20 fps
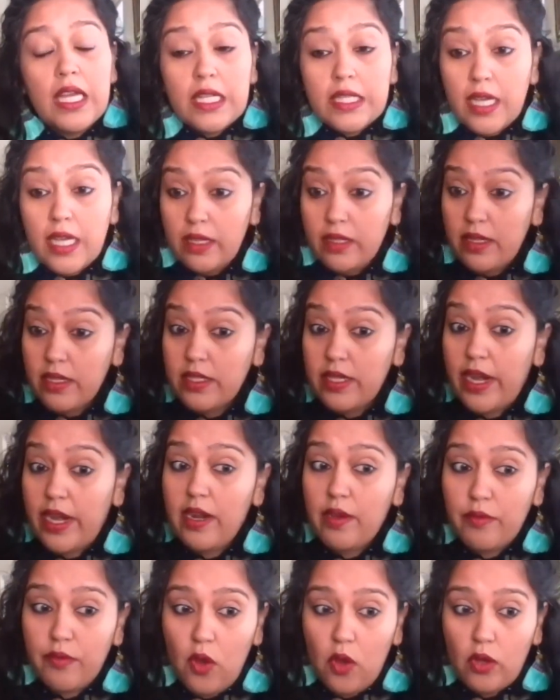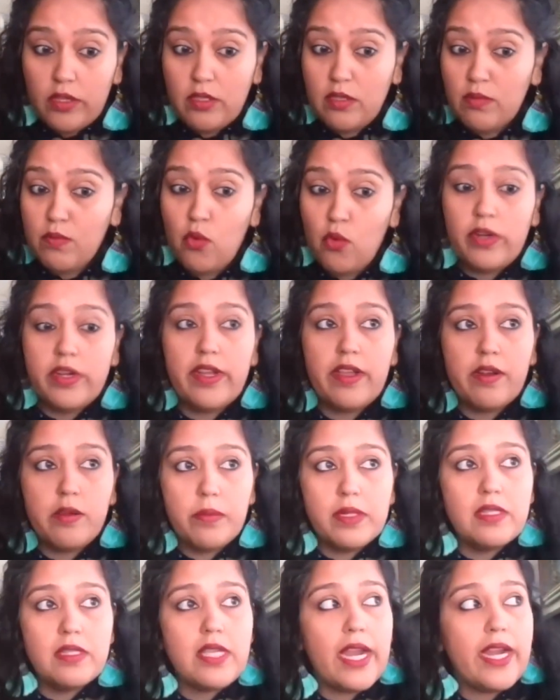The other side, of course, more
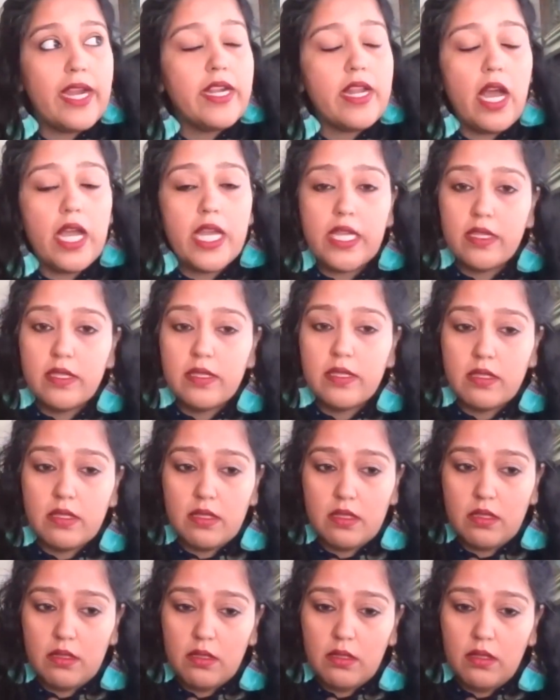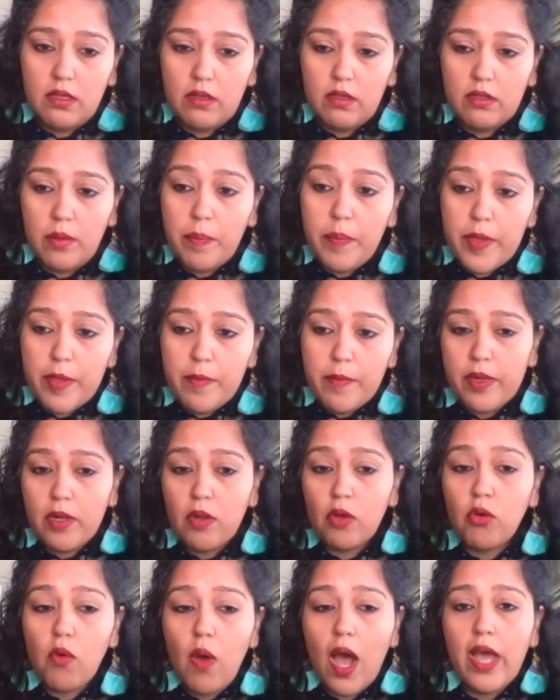terrible side is the people
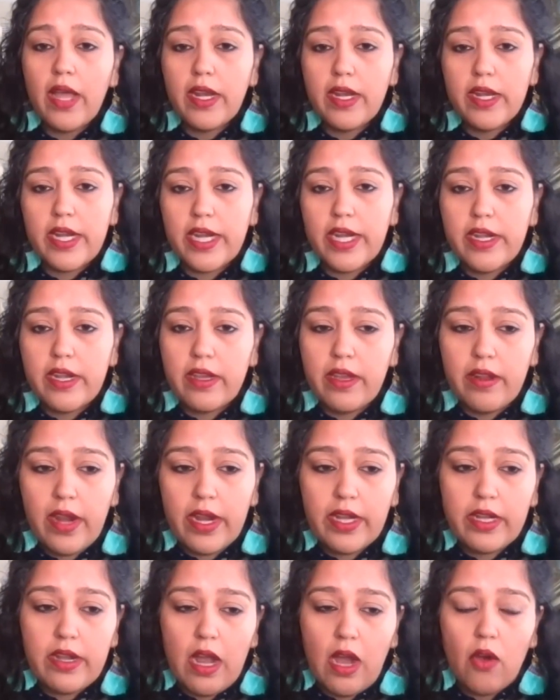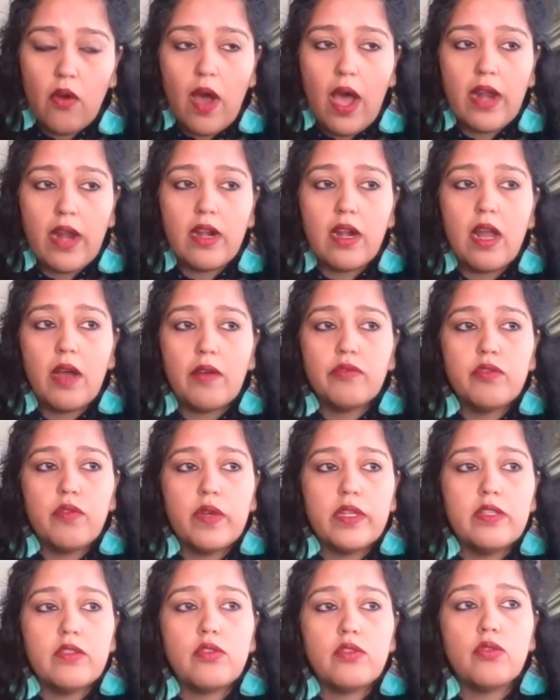who are in India right now, our loved
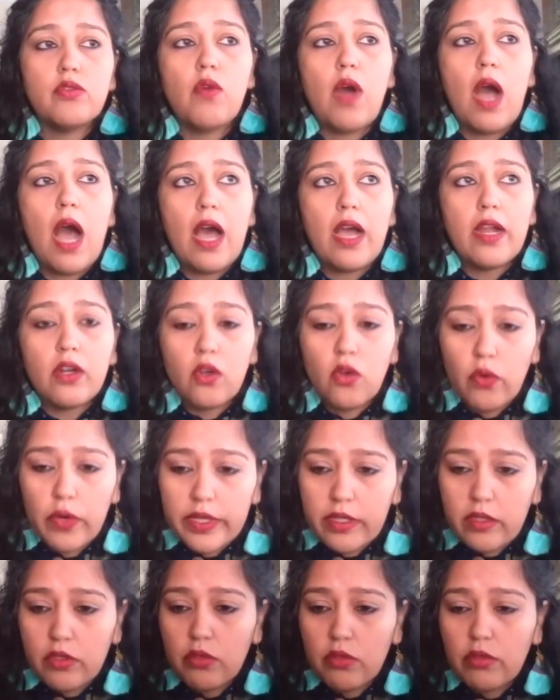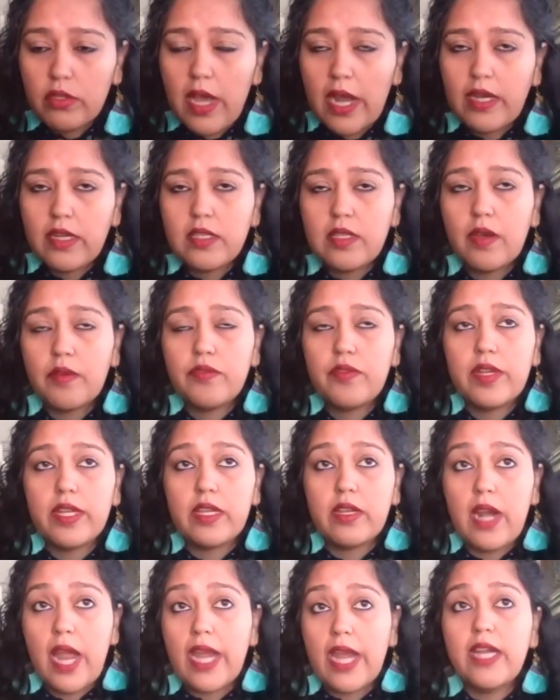ones who are going through that
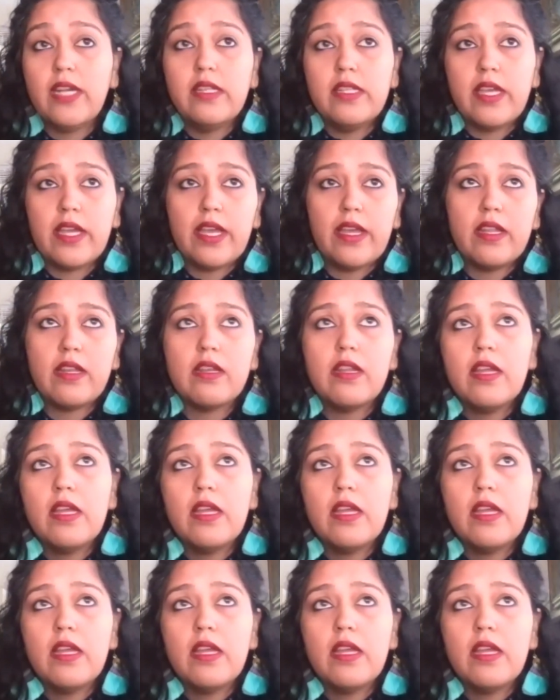suffering right there.